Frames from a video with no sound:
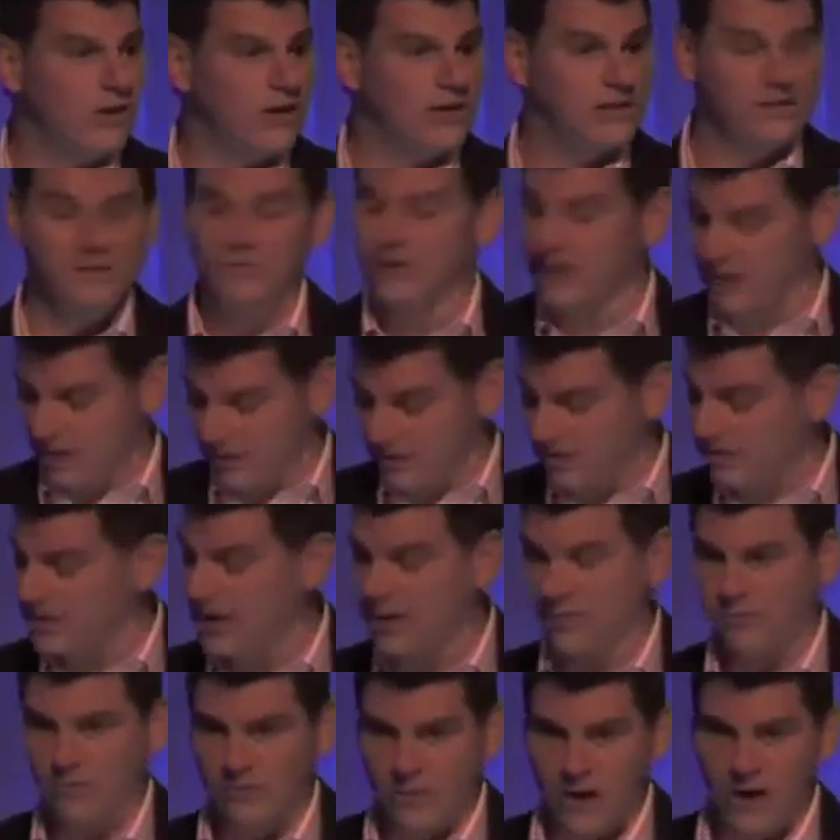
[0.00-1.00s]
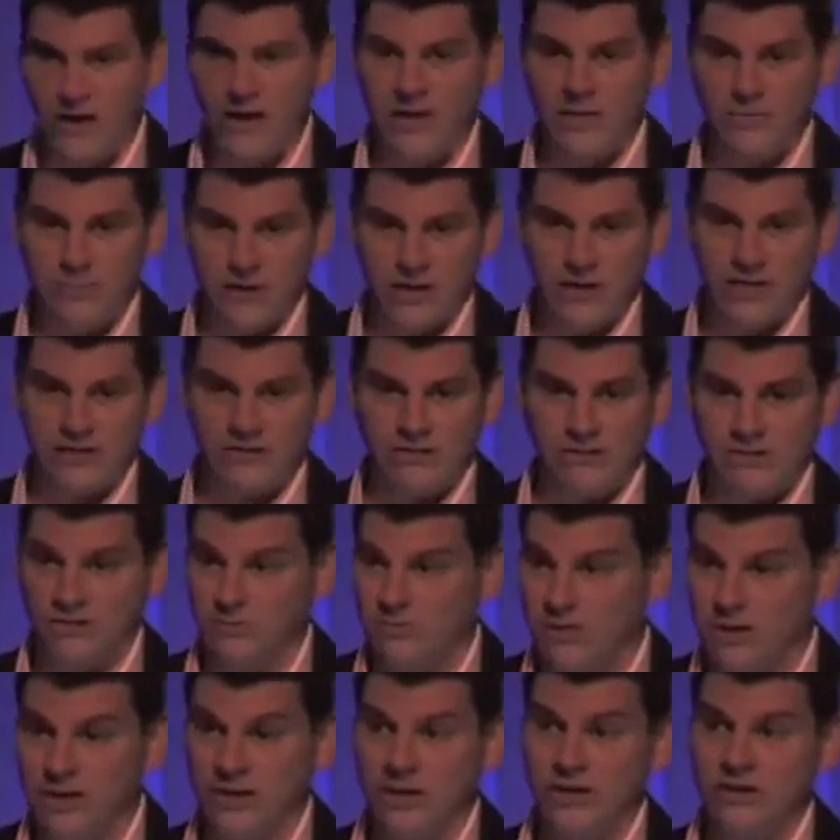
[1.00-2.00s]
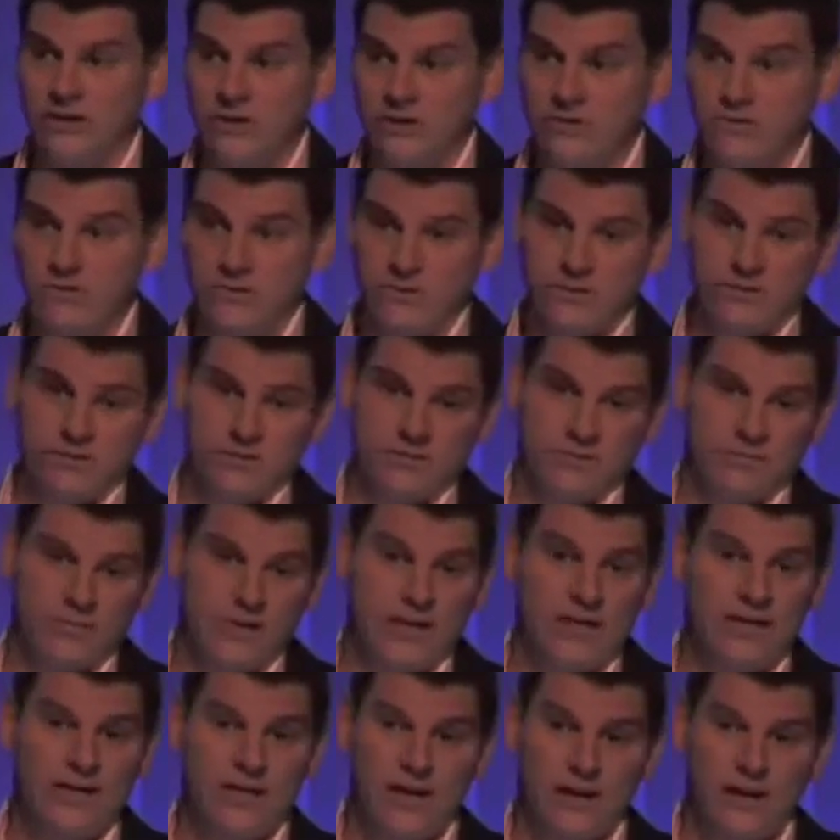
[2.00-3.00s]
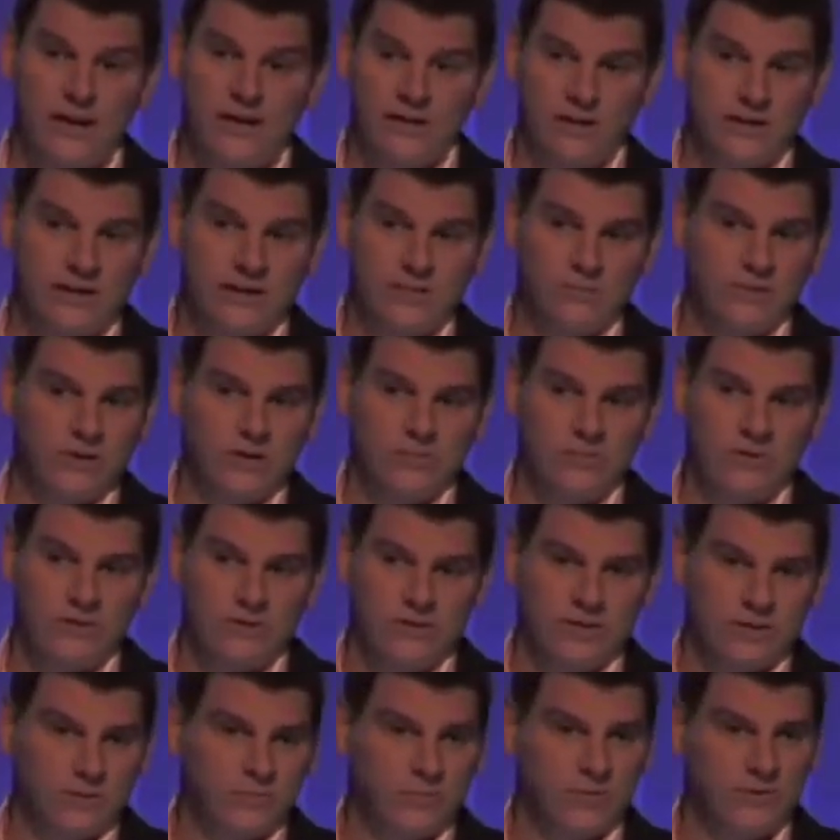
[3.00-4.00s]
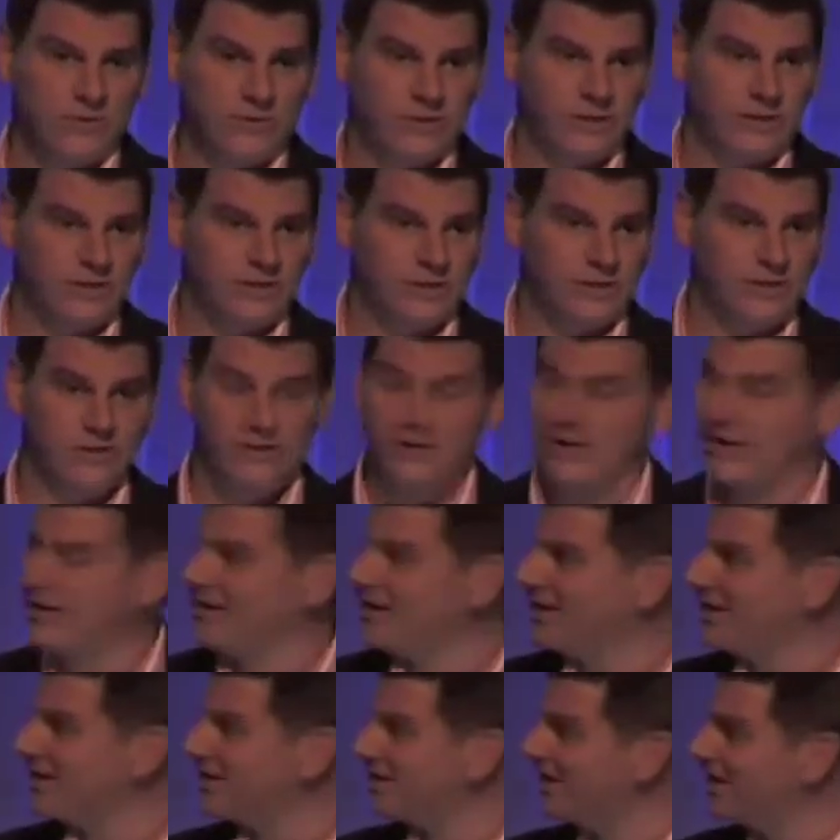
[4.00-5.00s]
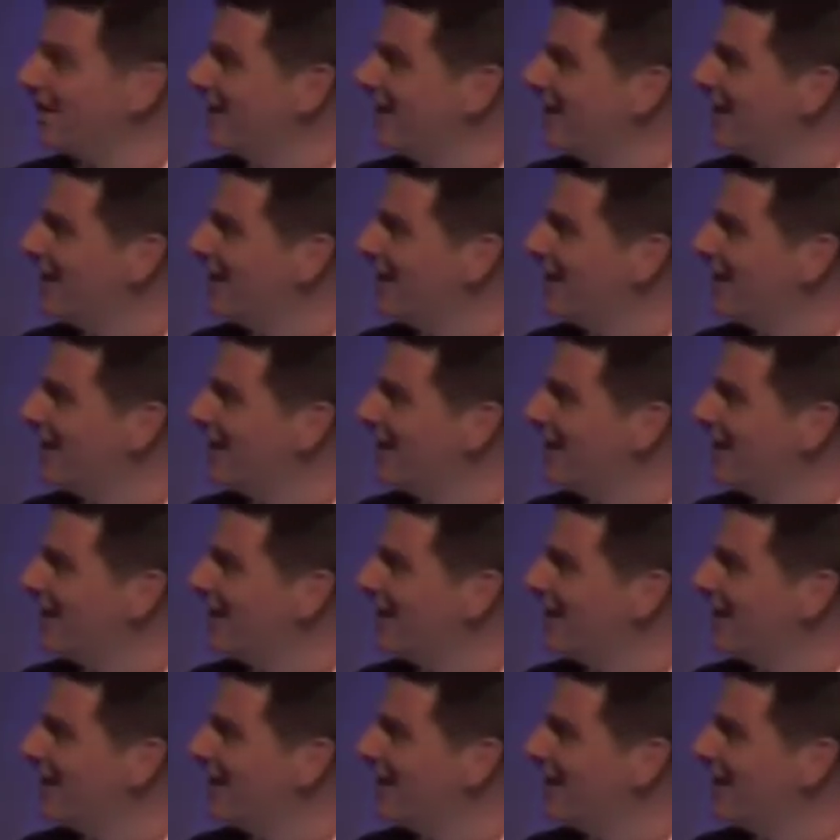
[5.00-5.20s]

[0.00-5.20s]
That earlier picture is a blinking nuisance. Being carded is one of the most disappointing things there is.